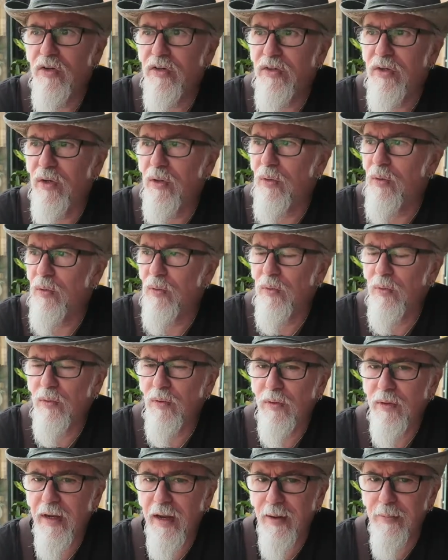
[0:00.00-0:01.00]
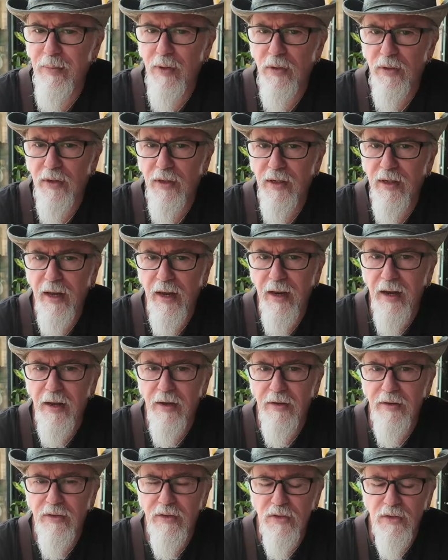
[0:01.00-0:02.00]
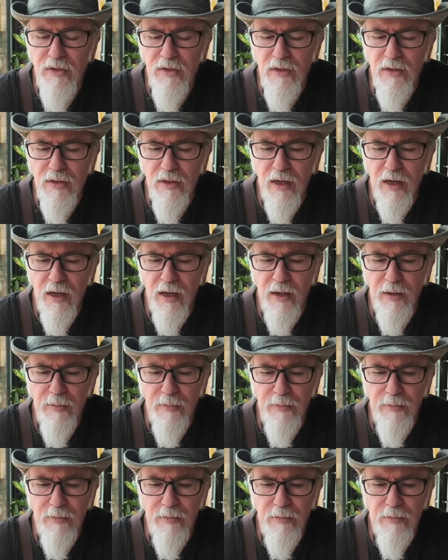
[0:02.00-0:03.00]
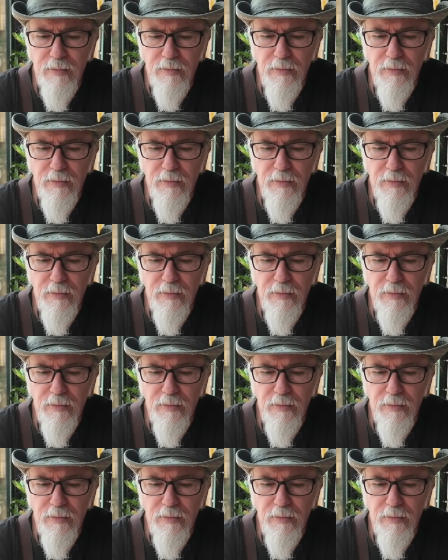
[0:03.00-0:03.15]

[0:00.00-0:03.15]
So Cambodia has um,